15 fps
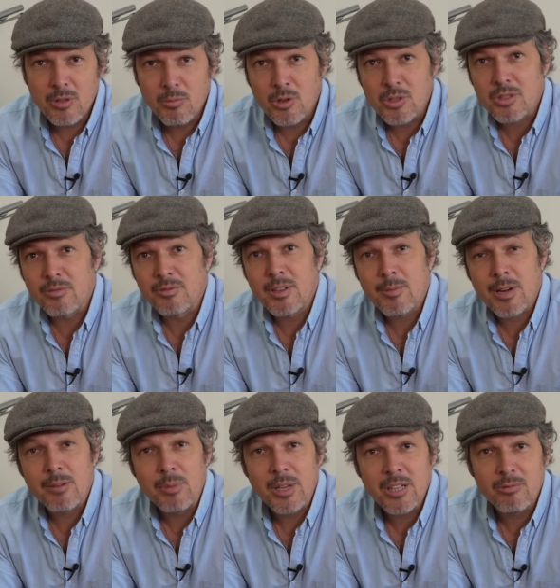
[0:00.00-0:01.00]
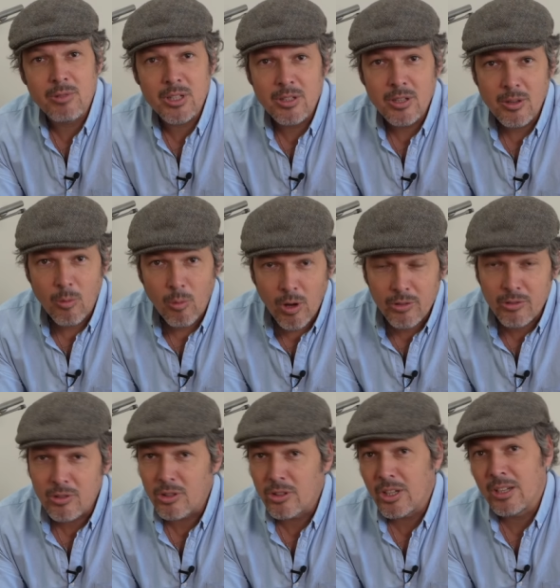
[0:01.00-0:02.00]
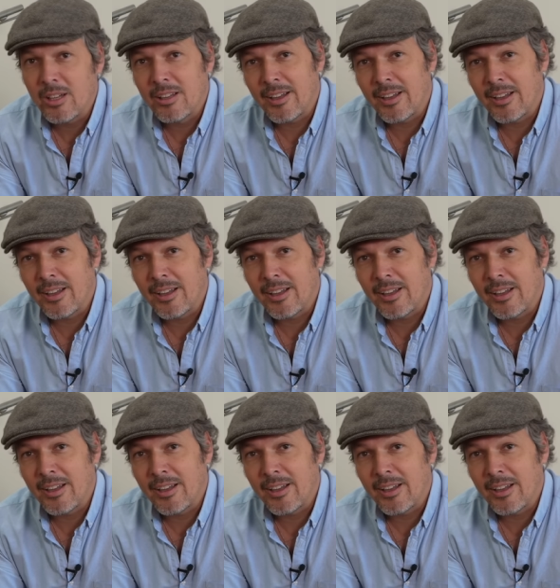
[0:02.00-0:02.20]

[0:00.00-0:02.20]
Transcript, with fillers: most of them are made with one turn in